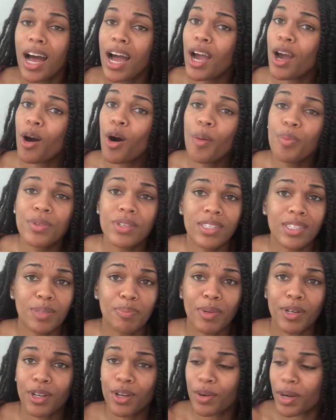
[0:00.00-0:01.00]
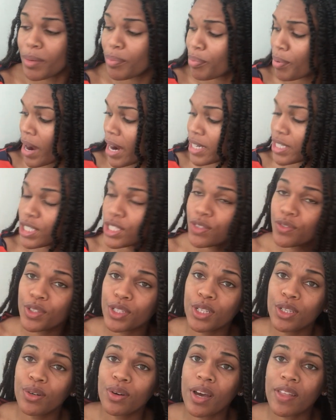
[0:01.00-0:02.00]
I hope this has been great practice for
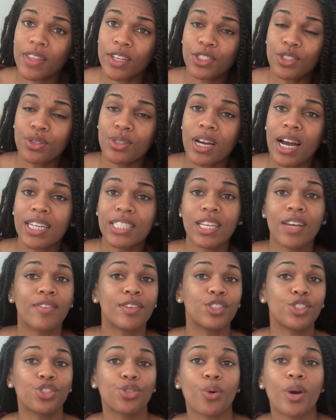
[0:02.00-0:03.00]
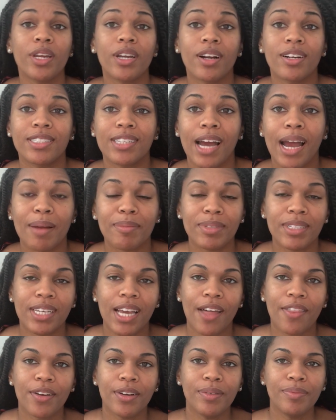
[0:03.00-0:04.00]
you and that you guys have enjoyed our time
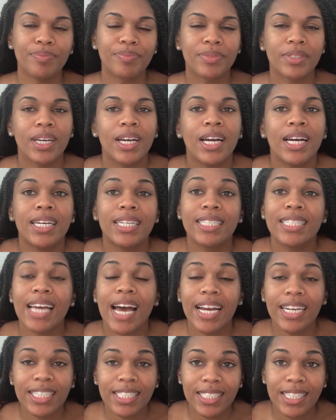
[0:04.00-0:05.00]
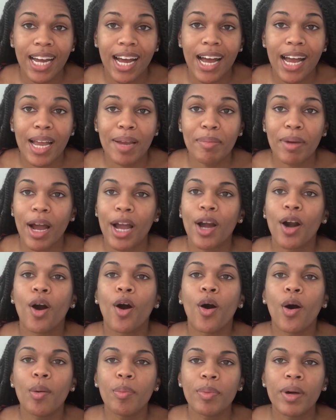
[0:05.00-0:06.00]
together. Next time, I
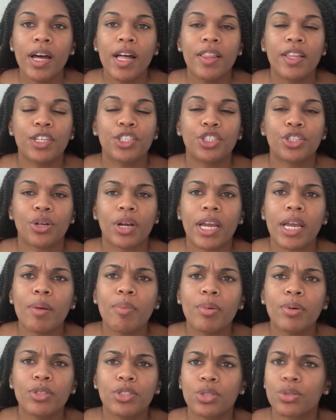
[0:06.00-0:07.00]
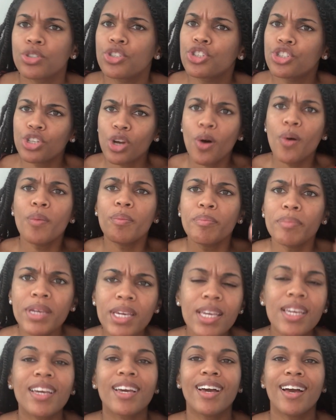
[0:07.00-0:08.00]
hope that you're able to show
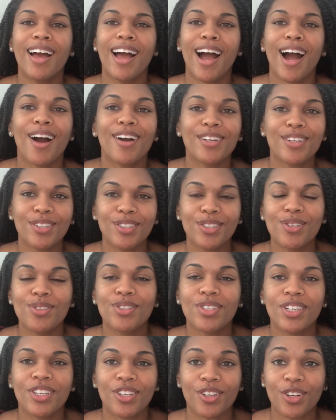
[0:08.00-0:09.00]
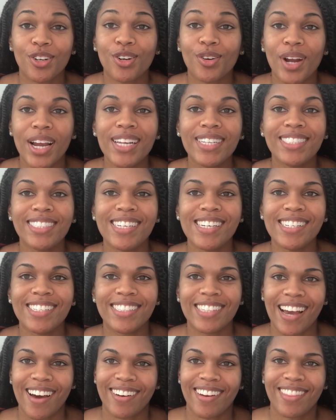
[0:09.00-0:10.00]
me how you're using your great T
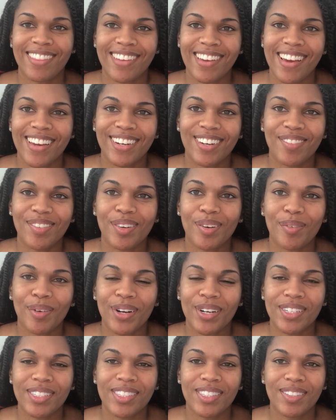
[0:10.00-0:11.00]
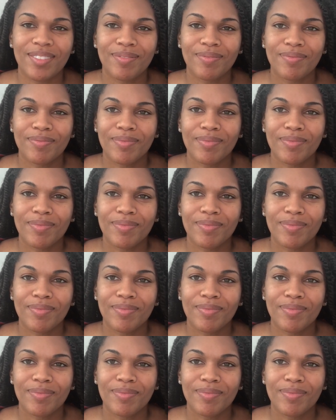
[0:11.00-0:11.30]
sound at the end of your words.